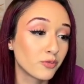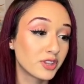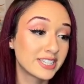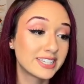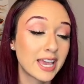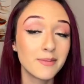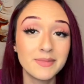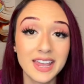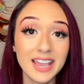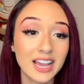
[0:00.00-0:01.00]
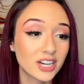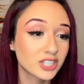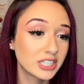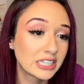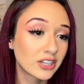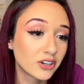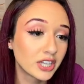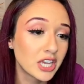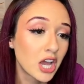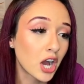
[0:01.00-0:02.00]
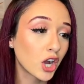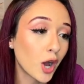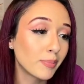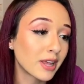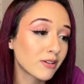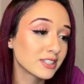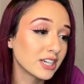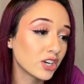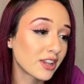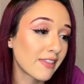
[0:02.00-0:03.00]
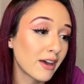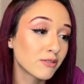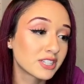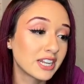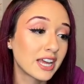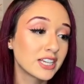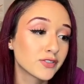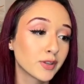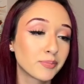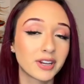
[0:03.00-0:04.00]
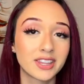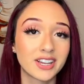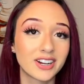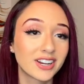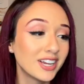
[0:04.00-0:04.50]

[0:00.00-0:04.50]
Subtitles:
the same day, actually, literally a couple hours later. Now, that was a nice flip right there.